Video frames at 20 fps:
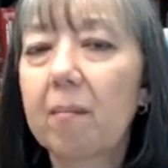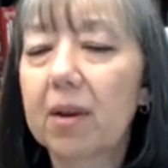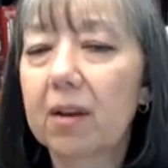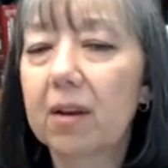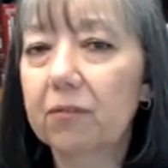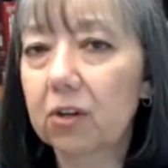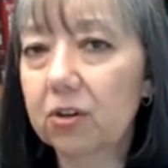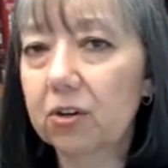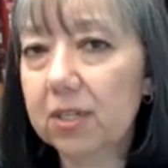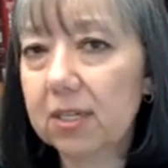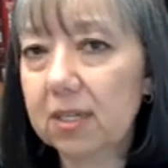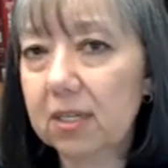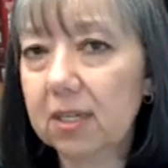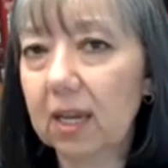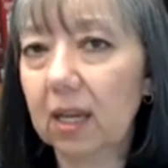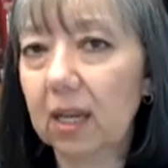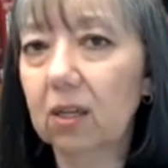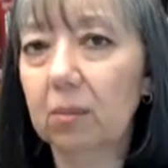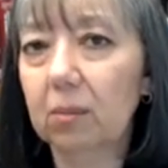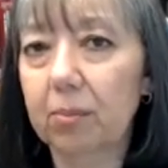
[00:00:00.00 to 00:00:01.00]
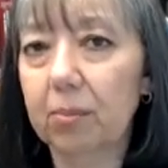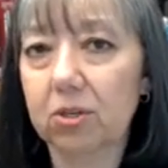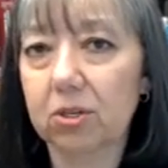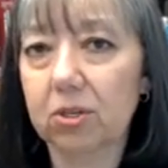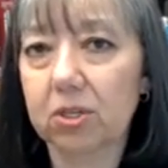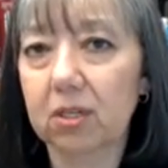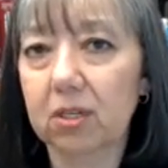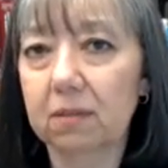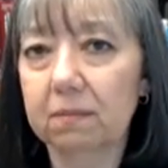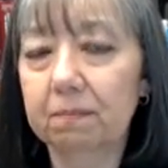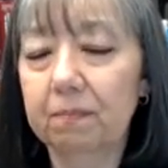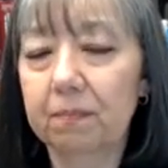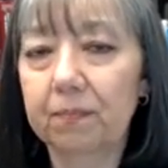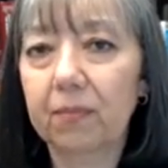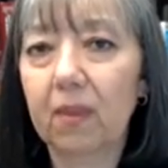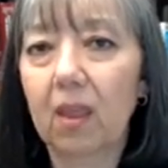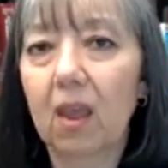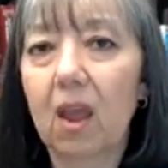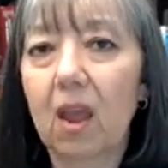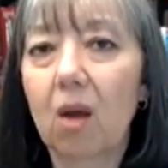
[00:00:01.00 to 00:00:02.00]
But if you're a single person,
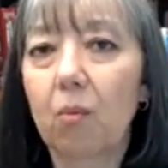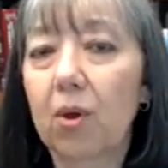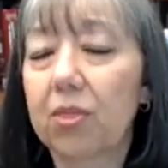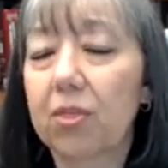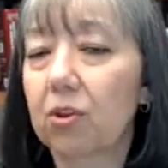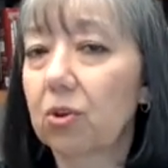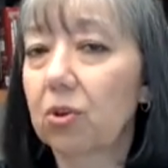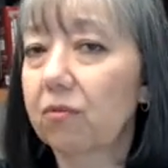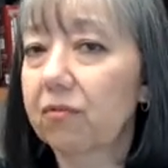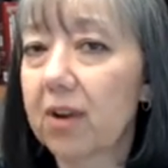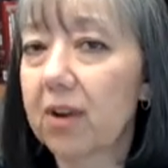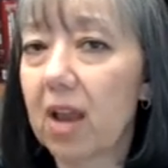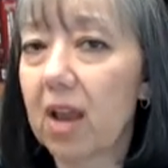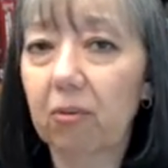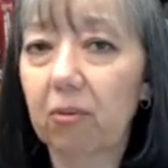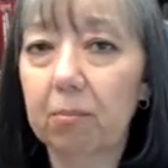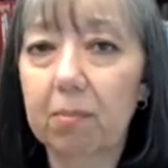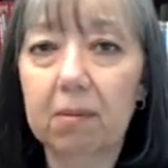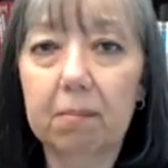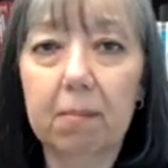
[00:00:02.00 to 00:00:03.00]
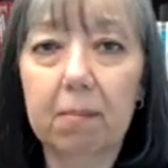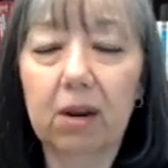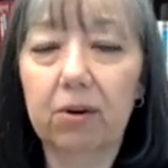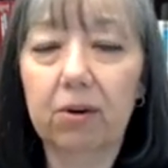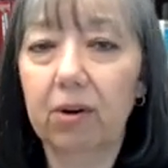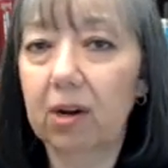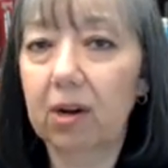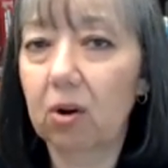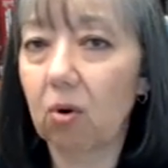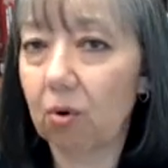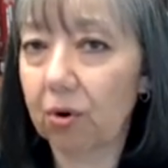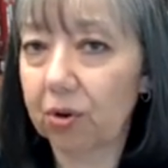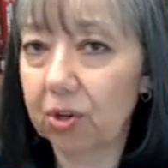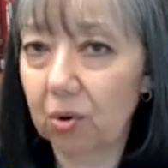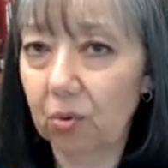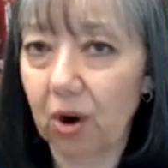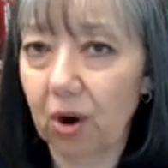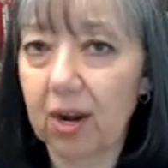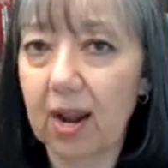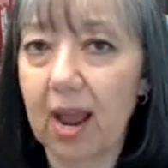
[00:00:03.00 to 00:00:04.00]
whether you've never been married or
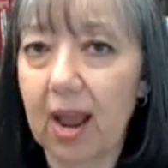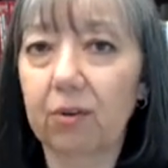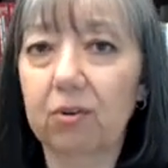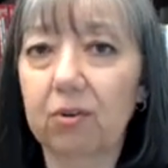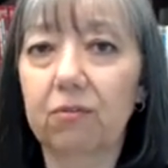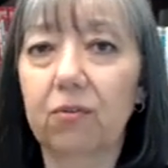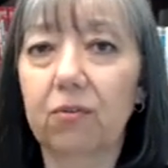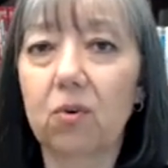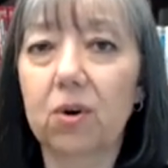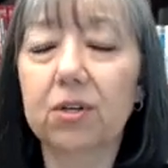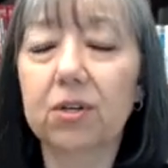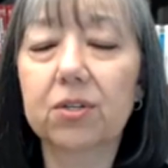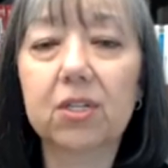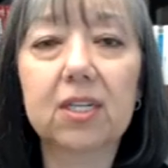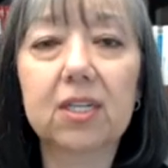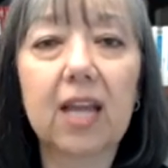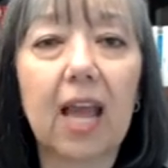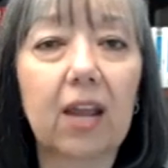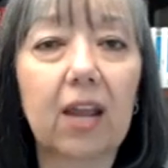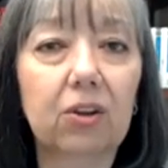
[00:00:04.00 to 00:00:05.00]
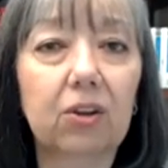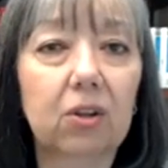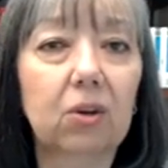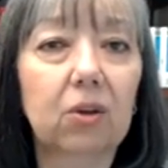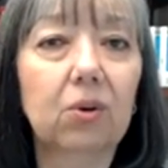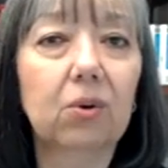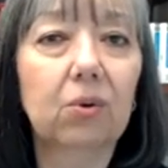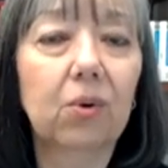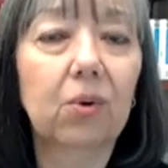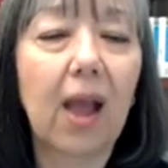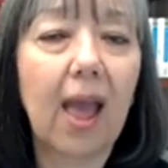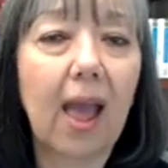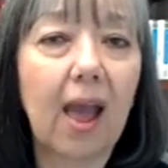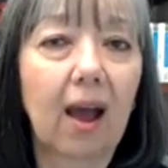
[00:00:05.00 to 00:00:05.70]
you are now divorced and you